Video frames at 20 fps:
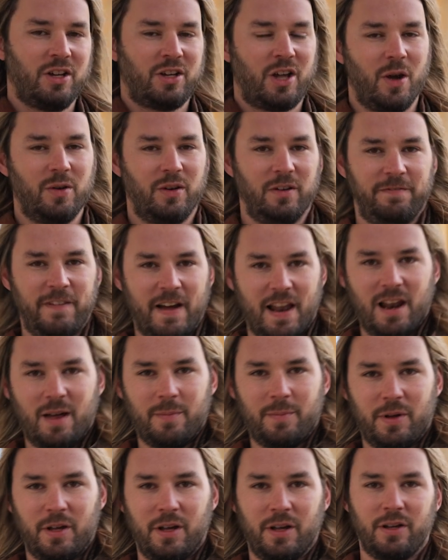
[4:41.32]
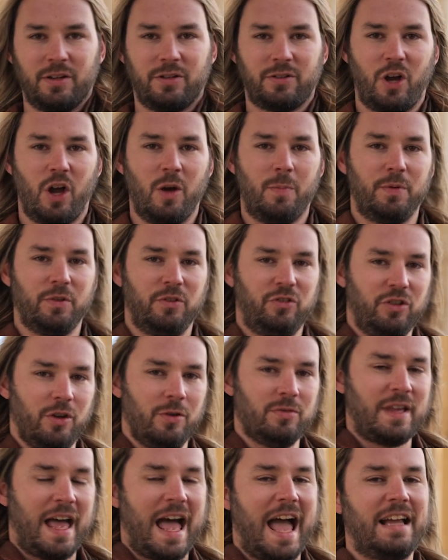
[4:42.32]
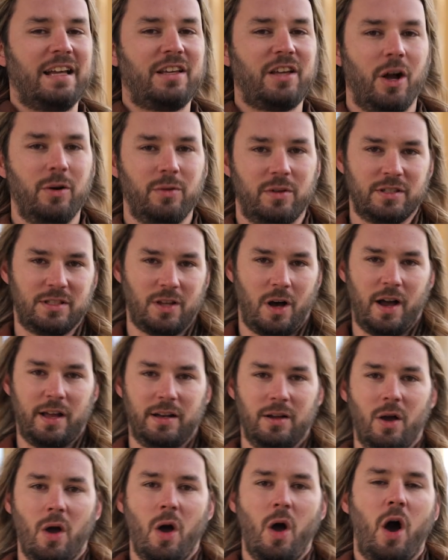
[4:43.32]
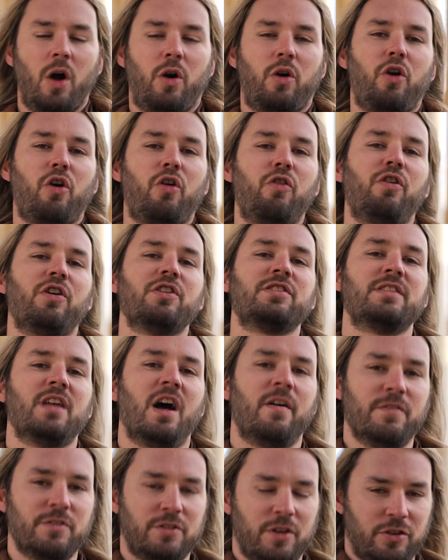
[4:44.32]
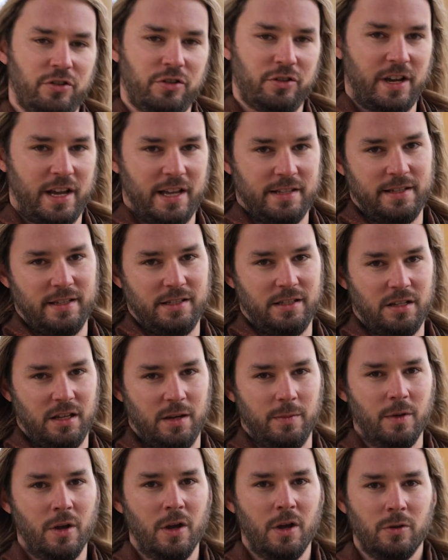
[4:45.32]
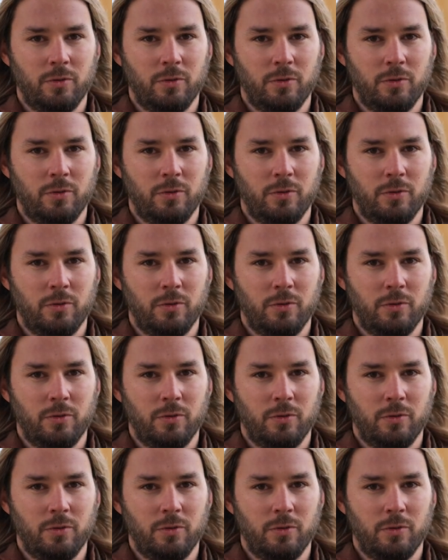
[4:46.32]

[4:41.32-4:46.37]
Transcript: co-develop, co-produce and co-design across the health and social care system